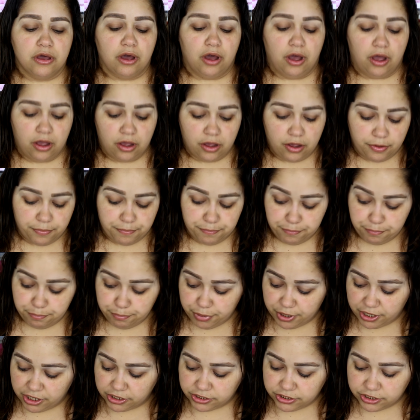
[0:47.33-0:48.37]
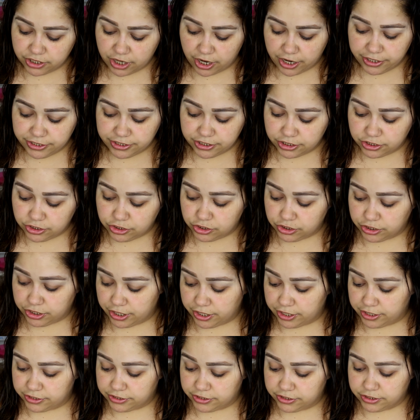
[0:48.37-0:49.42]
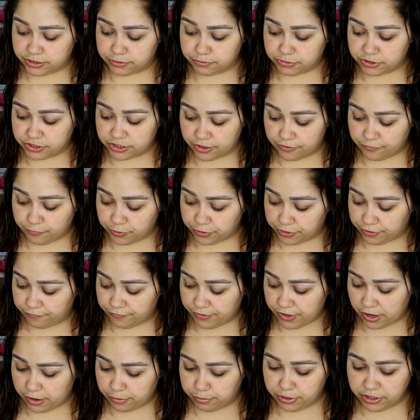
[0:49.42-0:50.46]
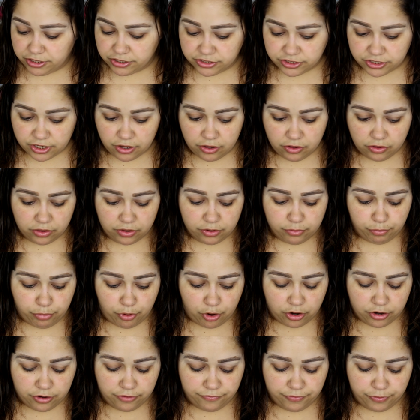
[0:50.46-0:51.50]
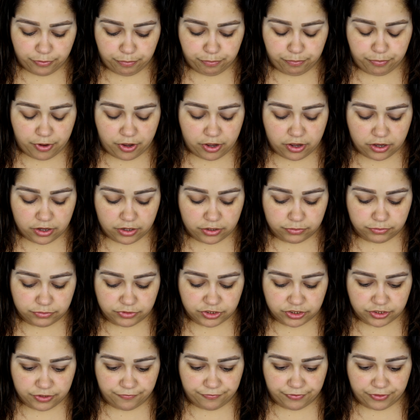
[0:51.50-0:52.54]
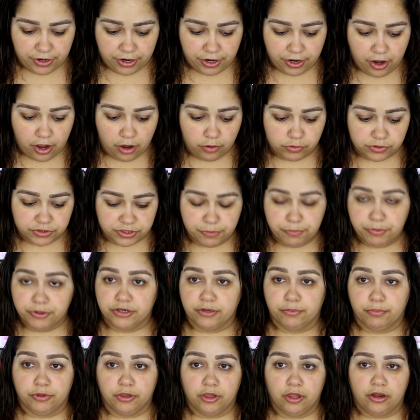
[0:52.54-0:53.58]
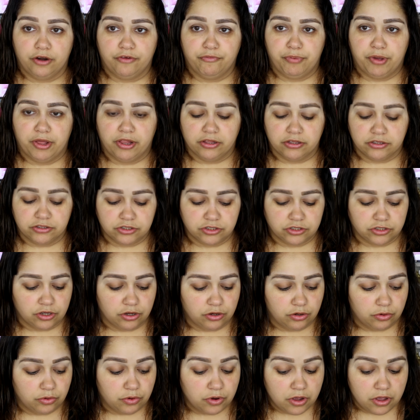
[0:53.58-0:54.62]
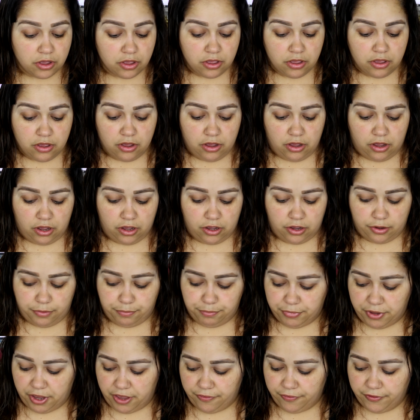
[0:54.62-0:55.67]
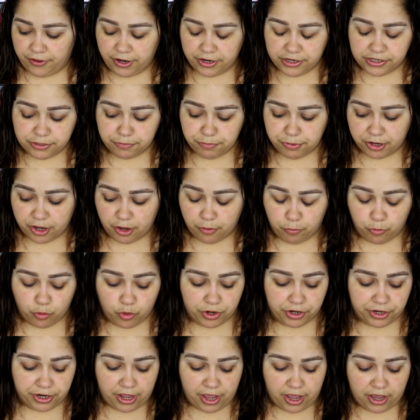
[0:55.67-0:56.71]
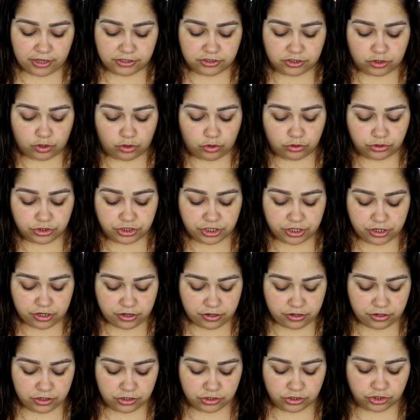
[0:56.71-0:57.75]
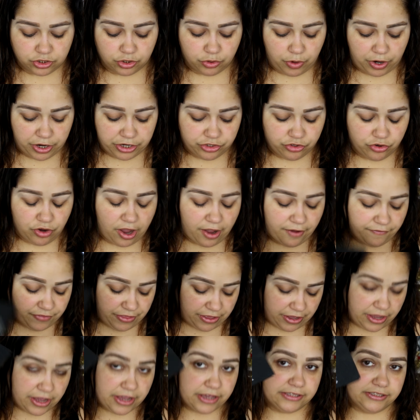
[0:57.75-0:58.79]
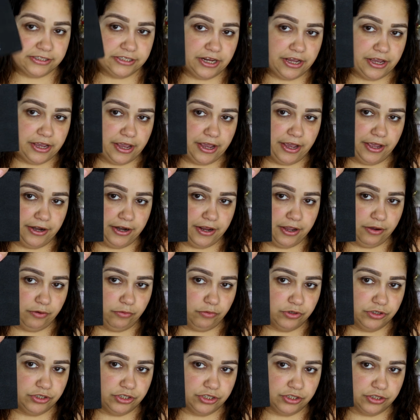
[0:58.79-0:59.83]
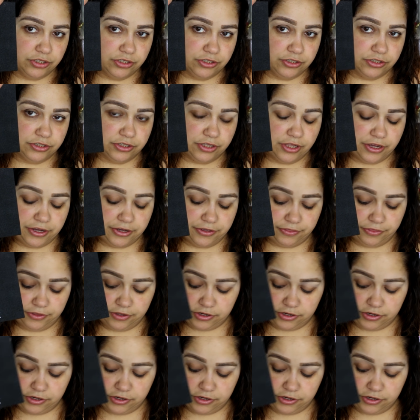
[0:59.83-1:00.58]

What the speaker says: But I did get some stuff with the VIB sale, and part of the stuff that I got was I picked up a lot of palettes. So, and then I did pick up one at Ulta. So I do have the Estee Edit, which looks like